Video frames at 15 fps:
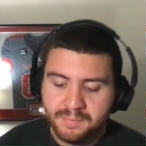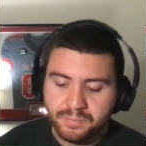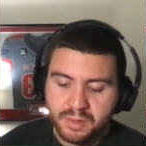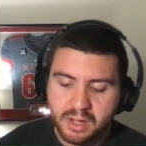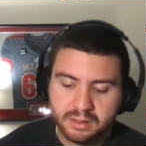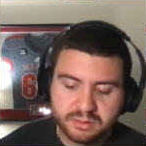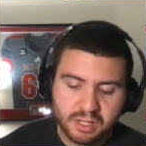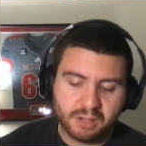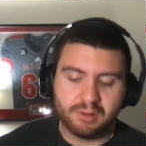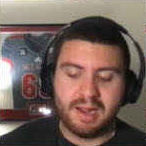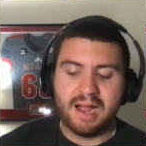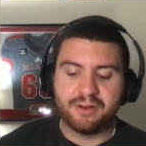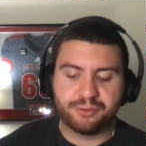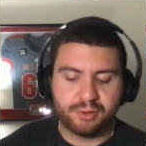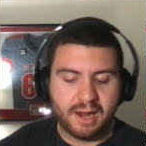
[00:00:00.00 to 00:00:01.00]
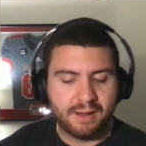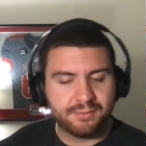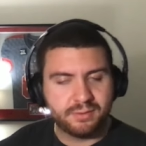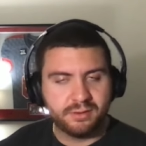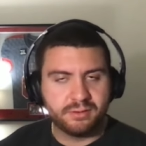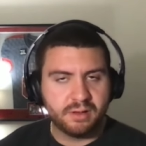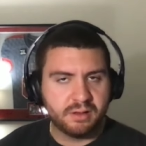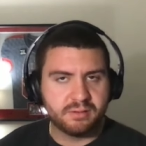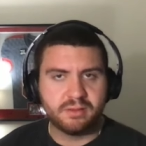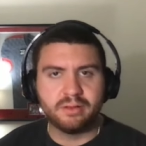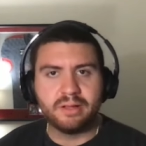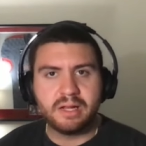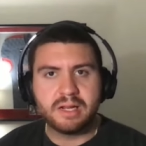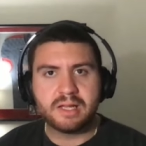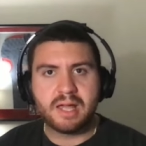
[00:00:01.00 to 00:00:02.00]
Uh, Tucker Ashcraft is is the
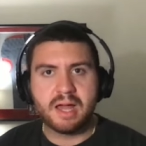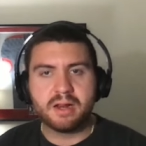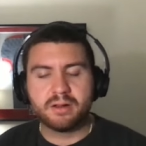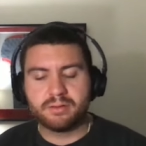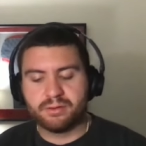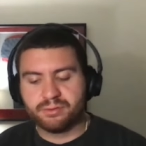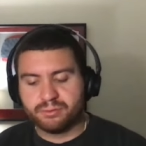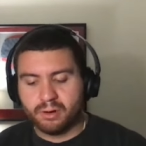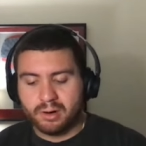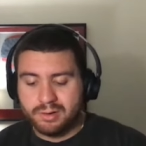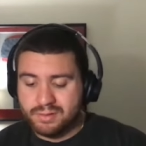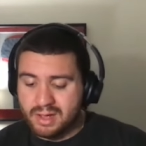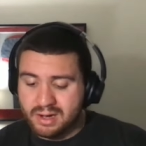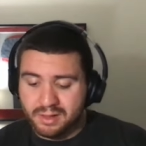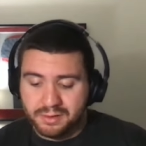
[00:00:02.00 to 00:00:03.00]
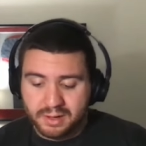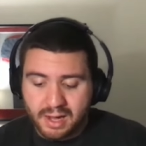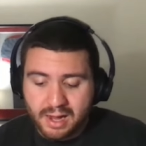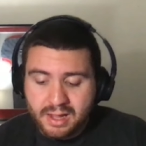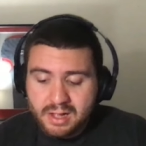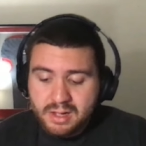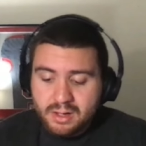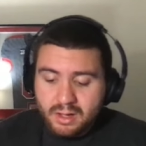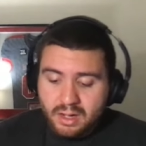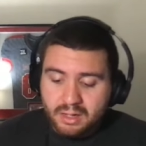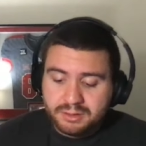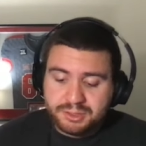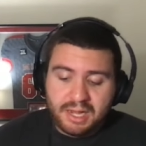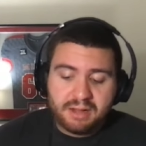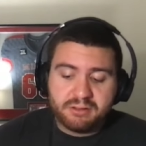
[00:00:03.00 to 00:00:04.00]
leading candidate to start. You've got another guy, uh,
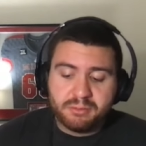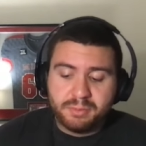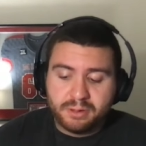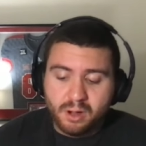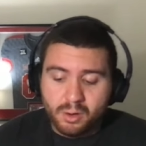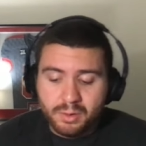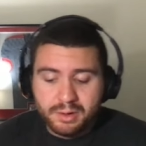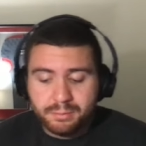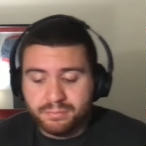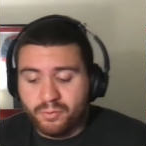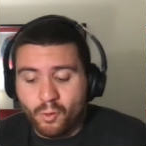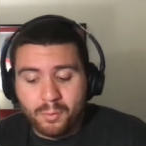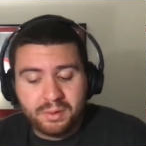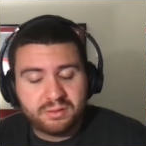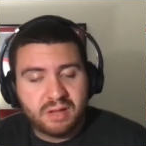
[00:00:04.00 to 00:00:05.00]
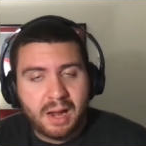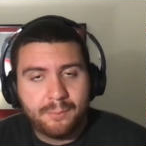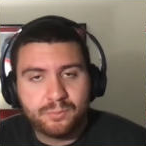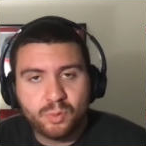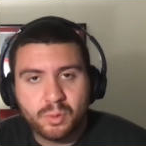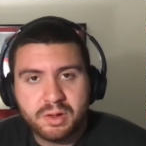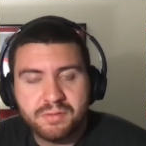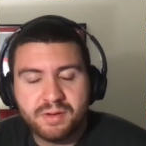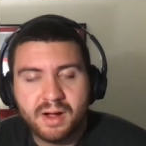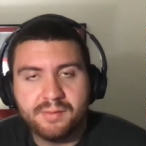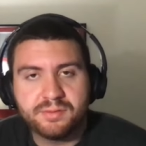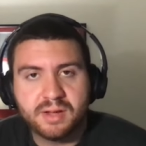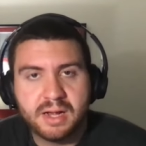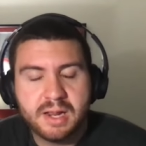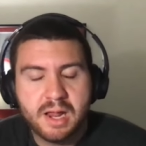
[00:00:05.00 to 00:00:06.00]
Jackson McGohan, former top twenty five
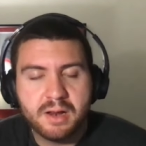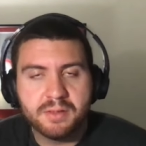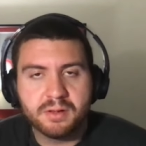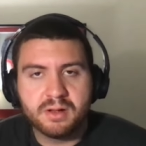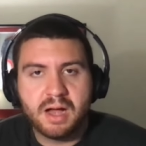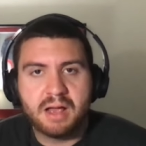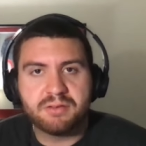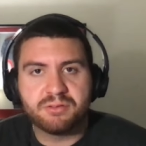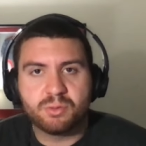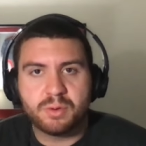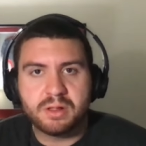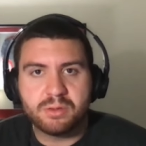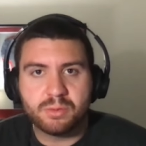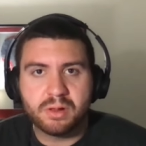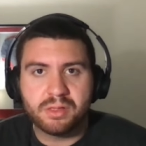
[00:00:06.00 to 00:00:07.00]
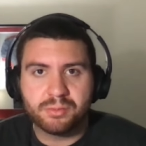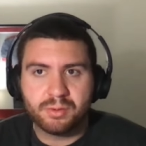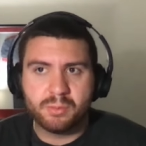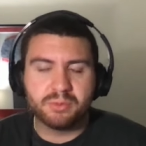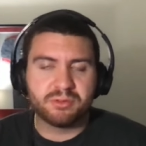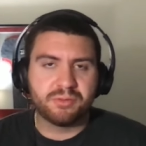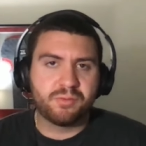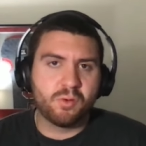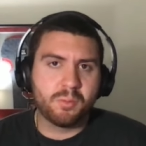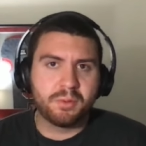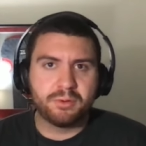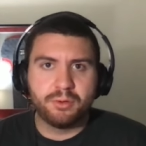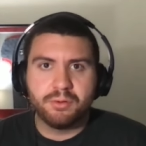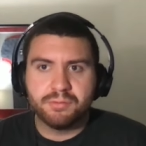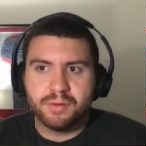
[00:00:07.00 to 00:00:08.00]
tight end in the class of twenty twenty three, was a former
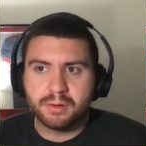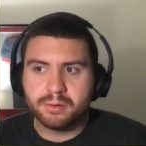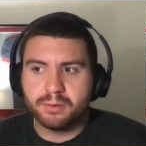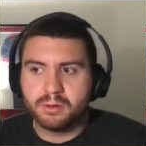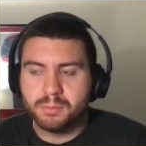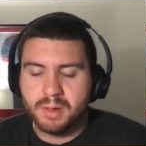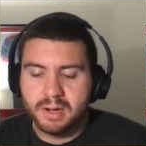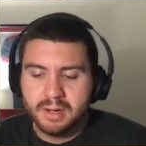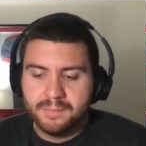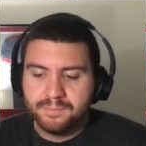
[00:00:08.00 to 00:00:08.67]
Luke Fickell commit